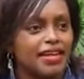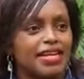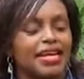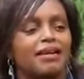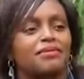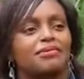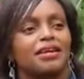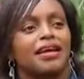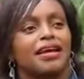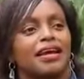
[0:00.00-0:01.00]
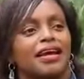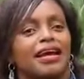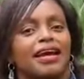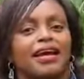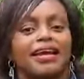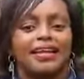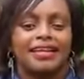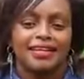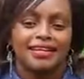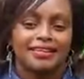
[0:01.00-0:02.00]
Friday akuna.
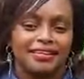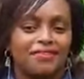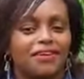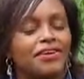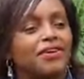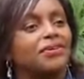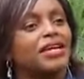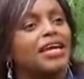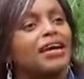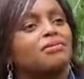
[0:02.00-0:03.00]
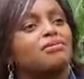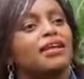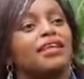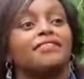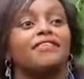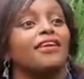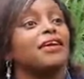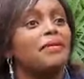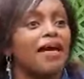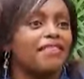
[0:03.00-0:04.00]
The following week akuna. The
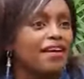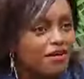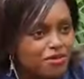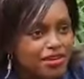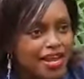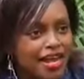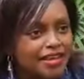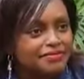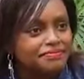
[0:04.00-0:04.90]
following month akuna.